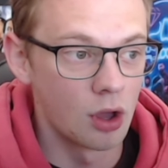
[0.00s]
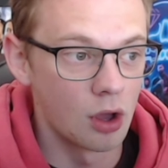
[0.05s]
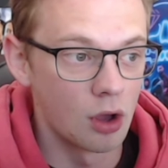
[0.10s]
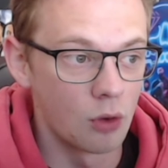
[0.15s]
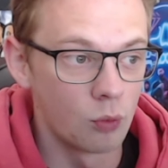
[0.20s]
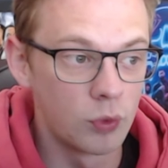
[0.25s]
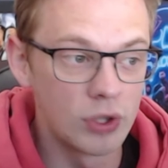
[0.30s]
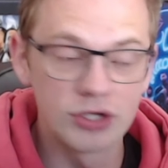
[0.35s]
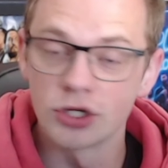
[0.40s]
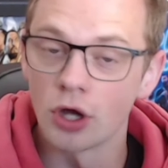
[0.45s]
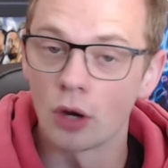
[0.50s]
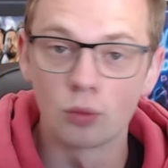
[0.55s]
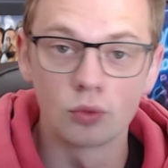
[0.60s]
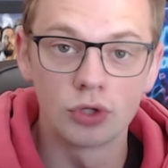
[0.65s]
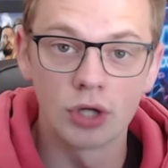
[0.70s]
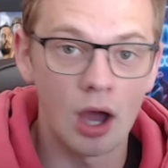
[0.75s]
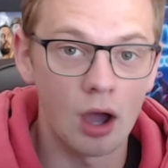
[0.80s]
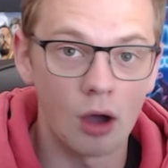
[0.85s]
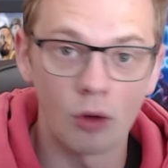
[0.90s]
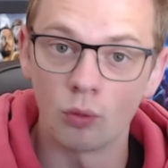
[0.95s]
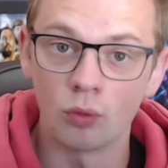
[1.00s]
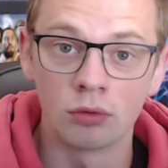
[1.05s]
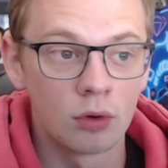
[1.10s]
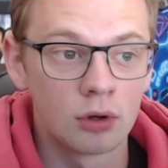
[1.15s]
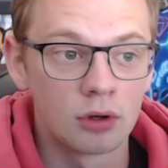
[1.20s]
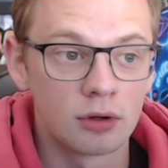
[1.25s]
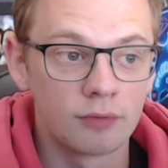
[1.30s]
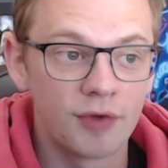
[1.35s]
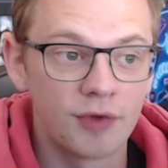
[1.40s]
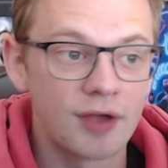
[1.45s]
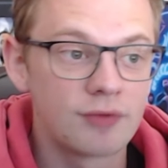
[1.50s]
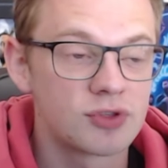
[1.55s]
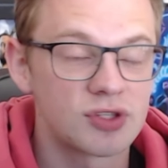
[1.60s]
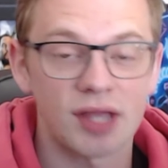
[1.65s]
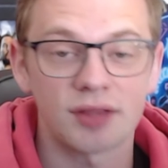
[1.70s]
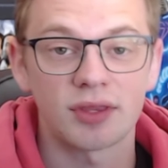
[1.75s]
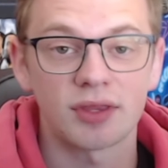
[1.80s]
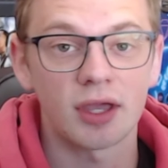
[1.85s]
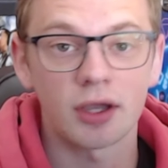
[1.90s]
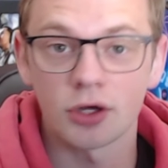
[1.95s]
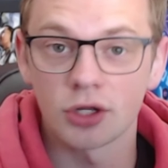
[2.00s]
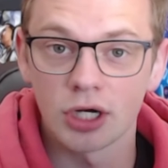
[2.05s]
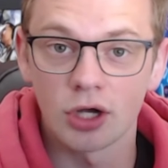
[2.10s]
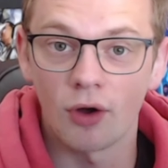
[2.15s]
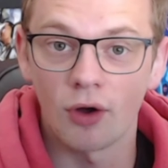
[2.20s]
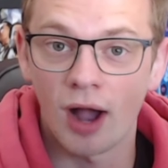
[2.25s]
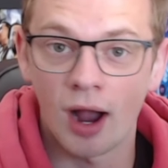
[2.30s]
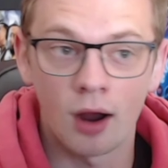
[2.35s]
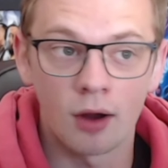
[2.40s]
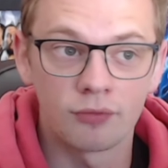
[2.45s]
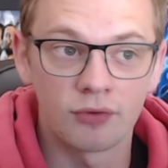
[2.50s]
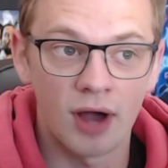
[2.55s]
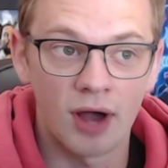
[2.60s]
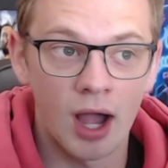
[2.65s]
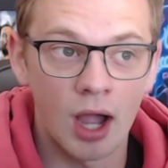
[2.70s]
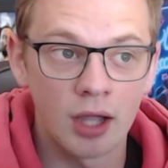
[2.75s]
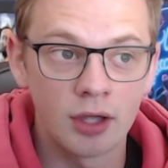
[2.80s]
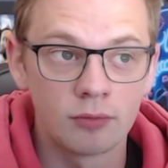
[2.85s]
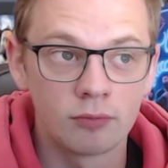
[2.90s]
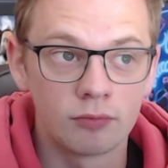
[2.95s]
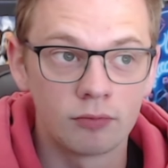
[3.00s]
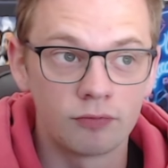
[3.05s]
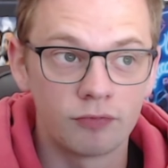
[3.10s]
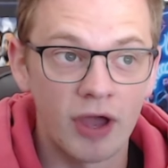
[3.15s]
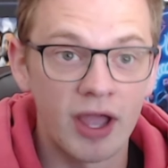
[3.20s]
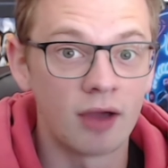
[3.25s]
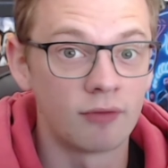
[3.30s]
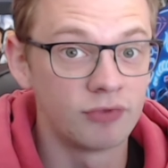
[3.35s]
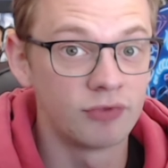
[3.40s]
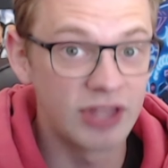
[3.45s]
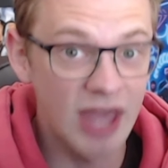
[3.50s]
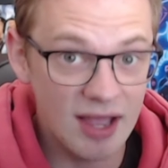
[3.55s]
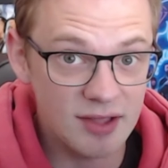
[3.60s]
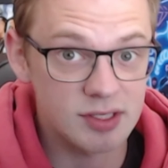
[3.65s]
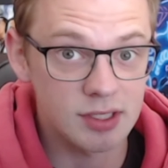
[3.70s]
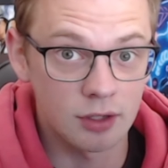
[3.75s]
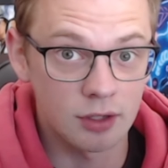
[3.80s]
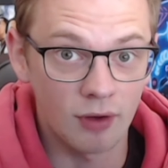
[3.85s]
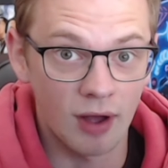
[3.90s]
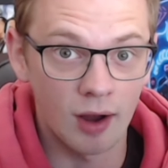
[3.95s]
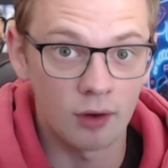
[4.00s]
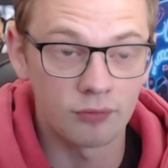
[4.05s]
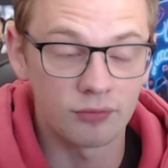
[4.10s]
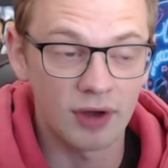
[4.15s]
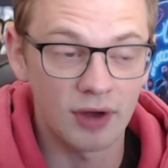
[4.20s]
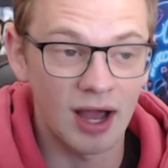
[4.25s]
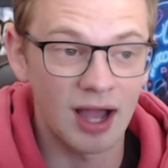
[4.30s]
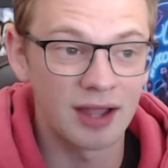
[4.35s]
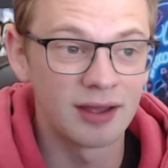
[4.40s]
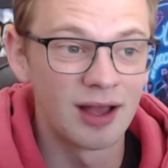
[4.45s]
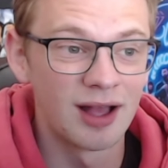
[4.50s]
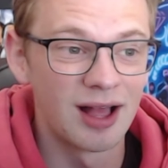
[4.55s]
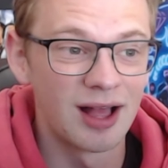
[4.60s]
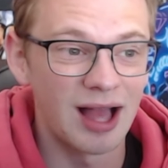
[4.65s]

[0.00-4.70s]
We don't know. They've said they're going to clarify, they have yet to clarify,